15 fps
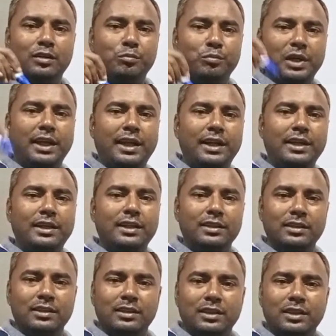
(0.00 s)
by
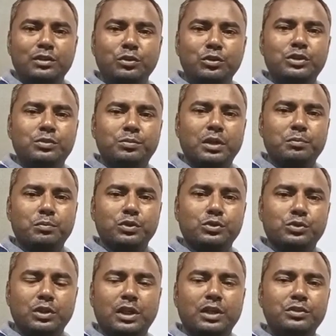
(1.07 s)
writing in which
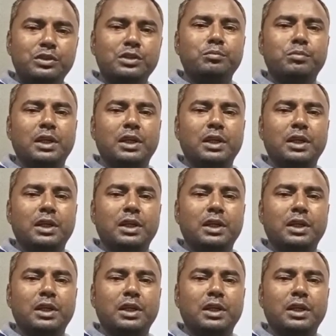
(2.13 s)
purpose we are using